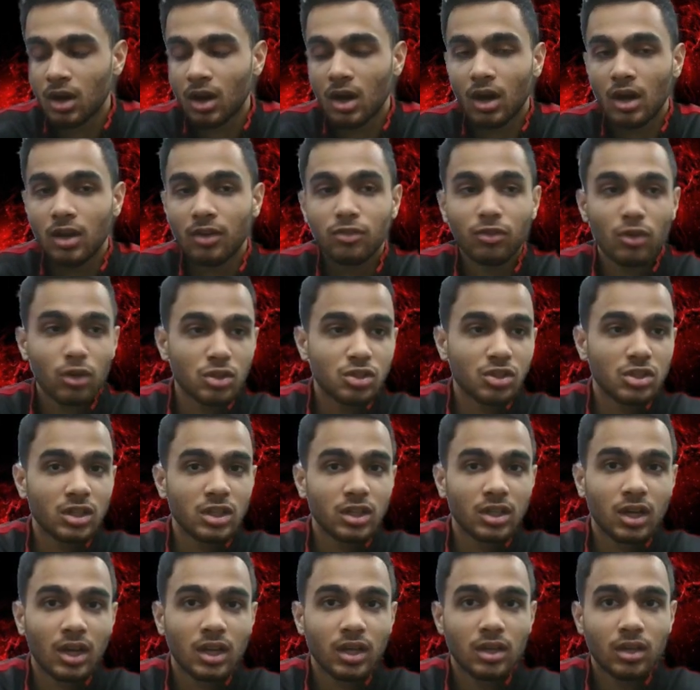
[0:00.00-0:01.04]

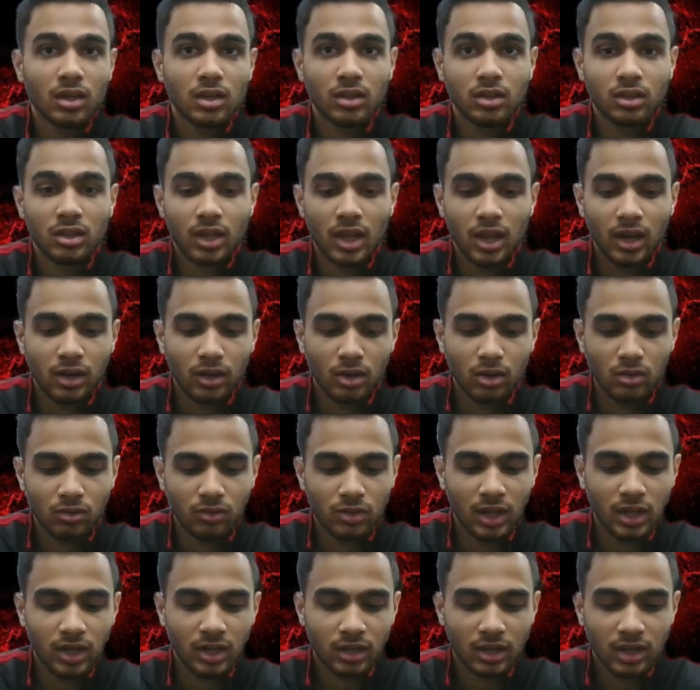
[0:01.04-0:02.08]
Unfortunately, the end of
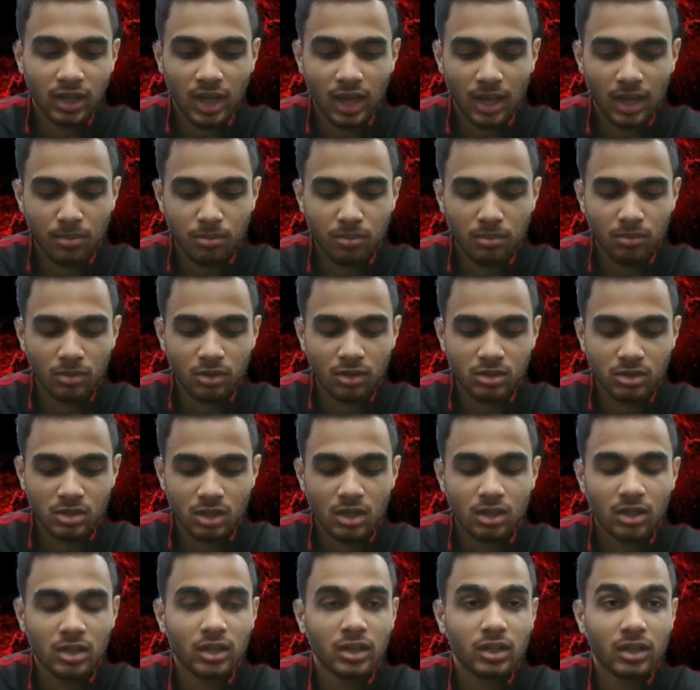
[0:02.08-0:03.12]
that game
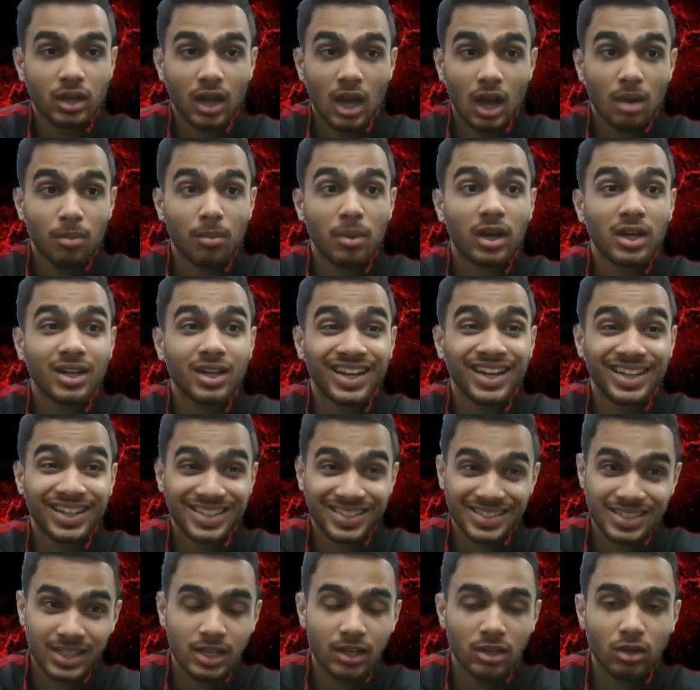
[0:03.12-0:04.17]
resulted in Ahmad getting
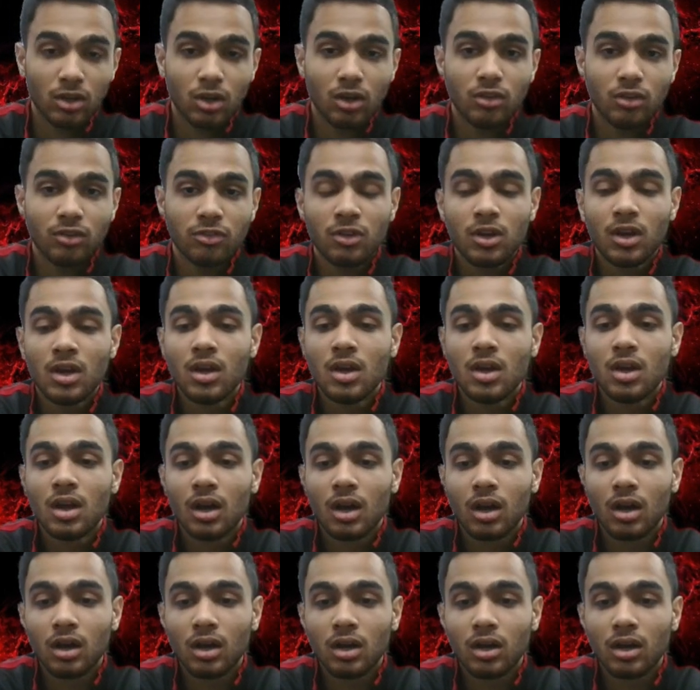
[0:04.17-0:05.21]
sent off,
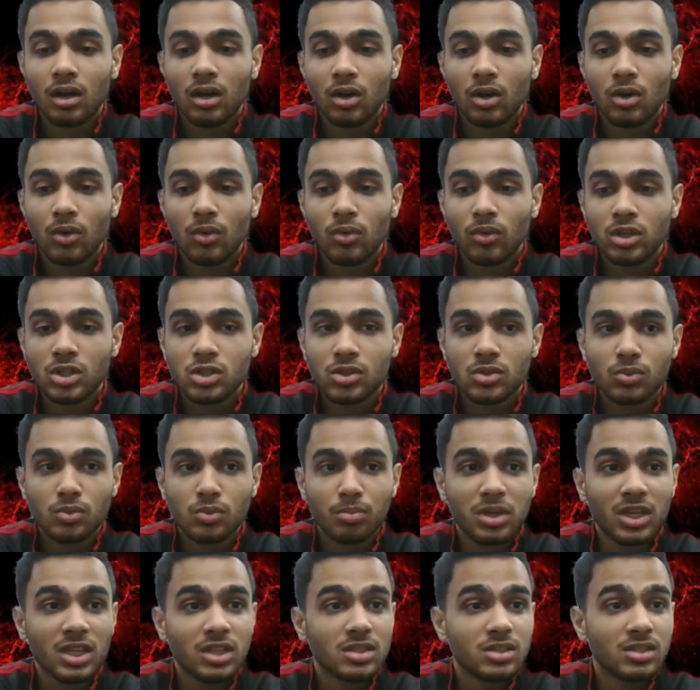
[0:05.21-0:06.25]
which
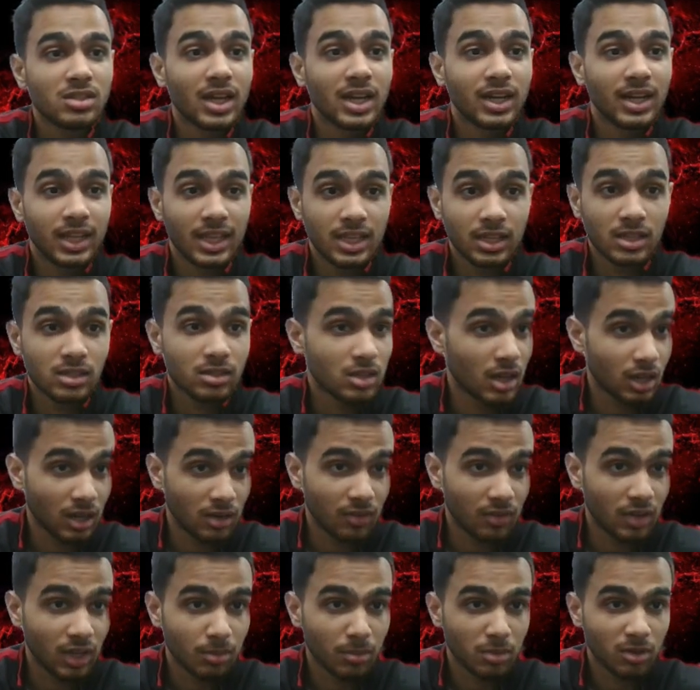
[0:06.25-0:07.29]
means that he is
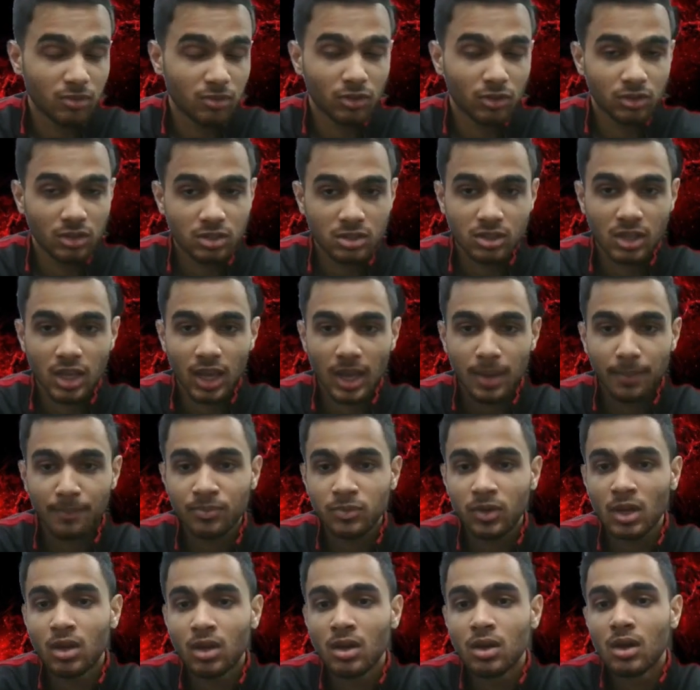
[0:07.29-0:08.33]
unavailable for this game.
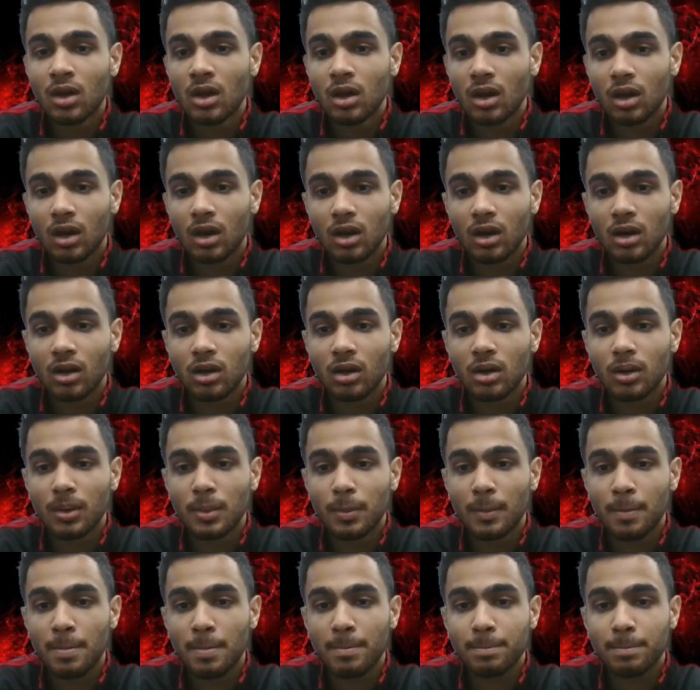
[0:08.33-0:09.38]

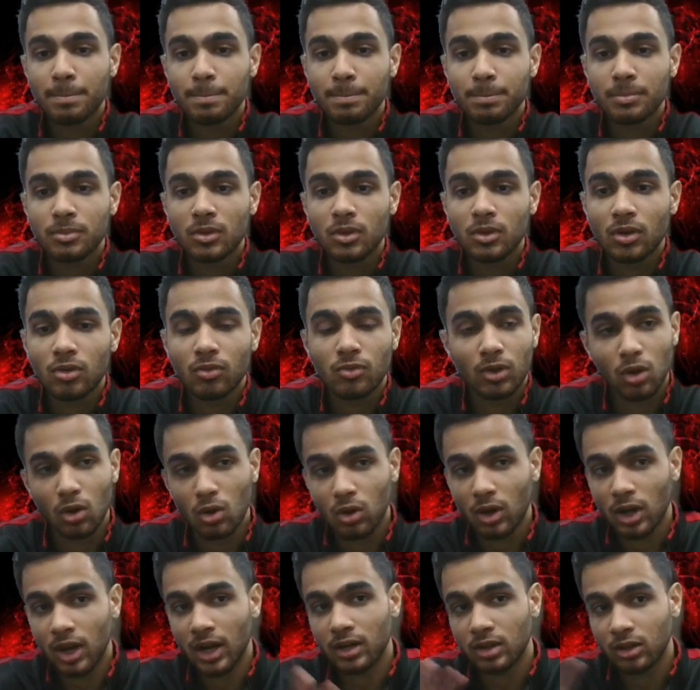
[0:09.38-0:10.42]
Um, if we
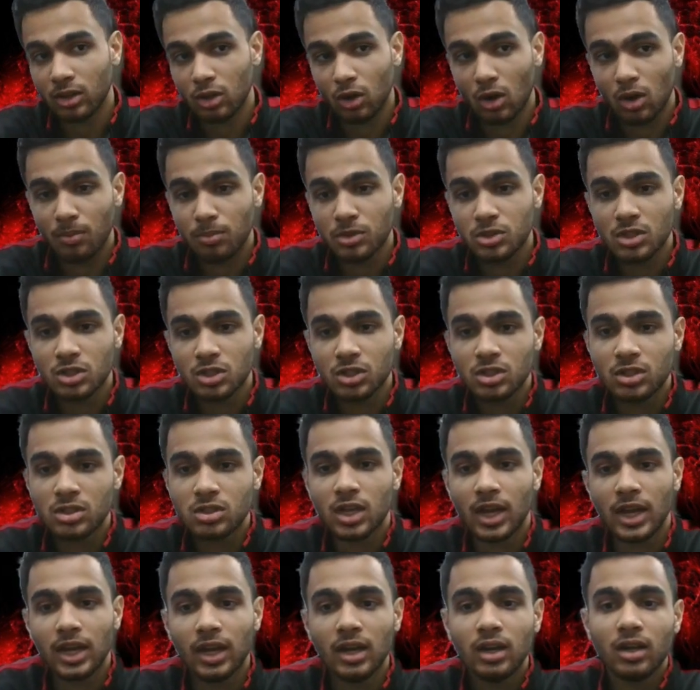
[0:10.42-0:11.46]
look at the opposition
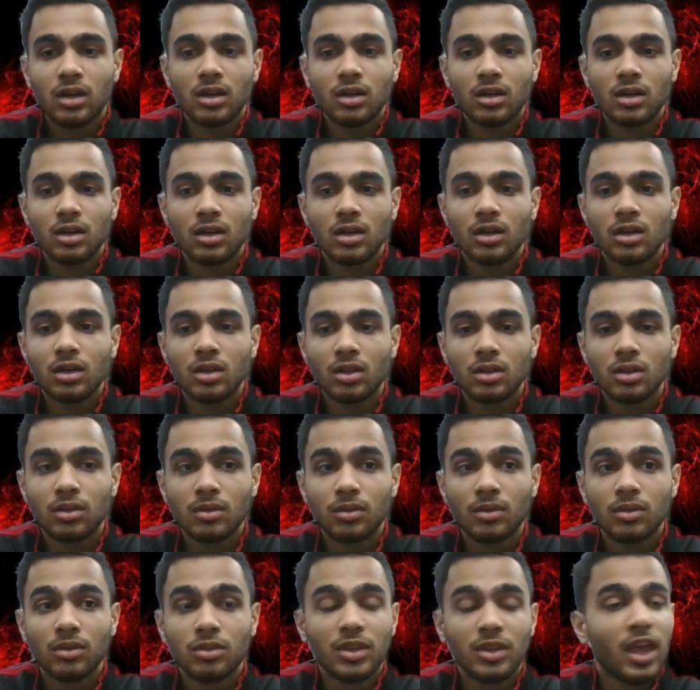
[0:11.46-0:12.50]
side,
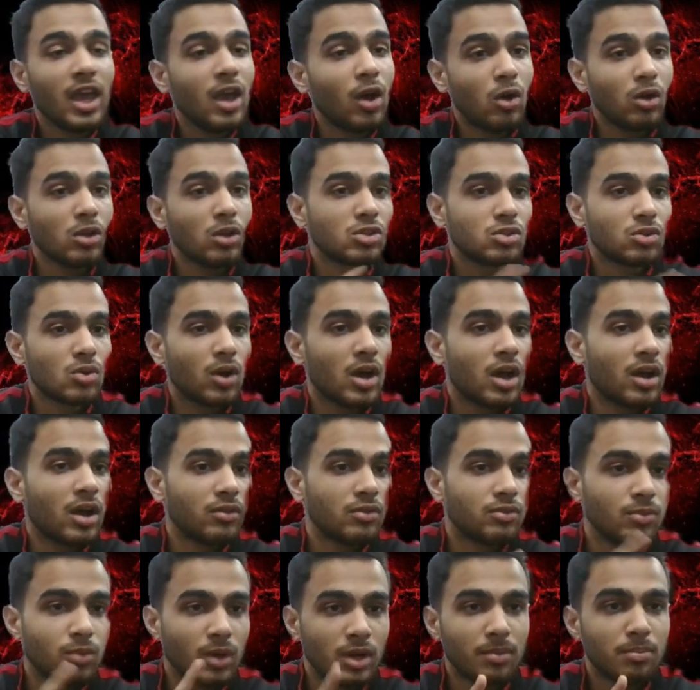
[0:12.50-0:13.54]
they also
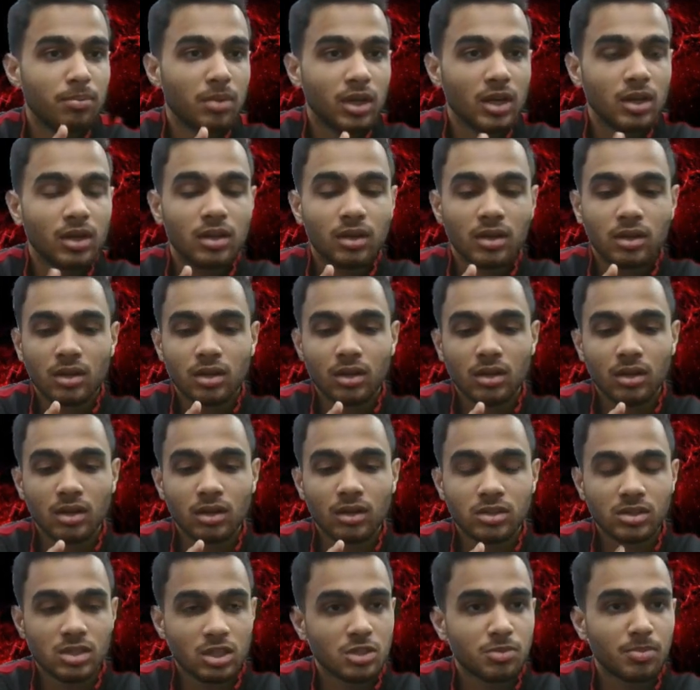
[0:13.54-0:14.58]
have one player
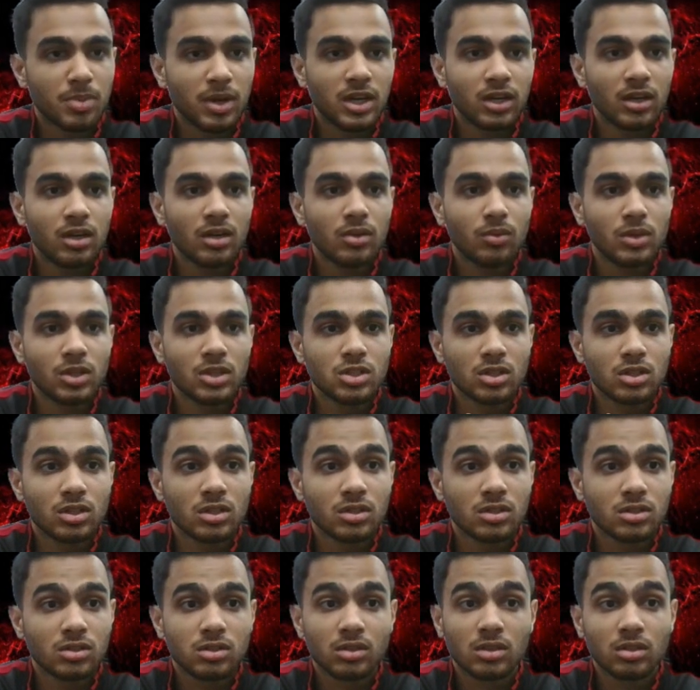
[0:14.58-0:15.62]
suspended, which
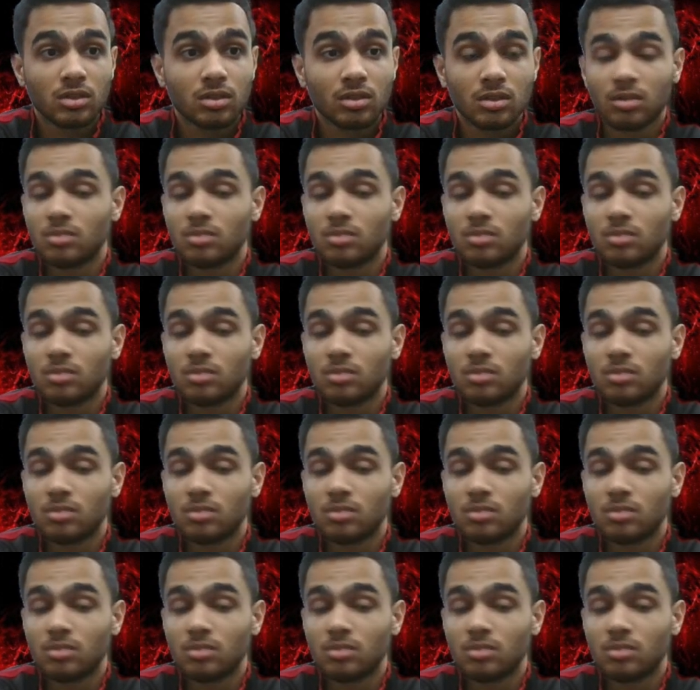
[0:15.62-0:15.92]
is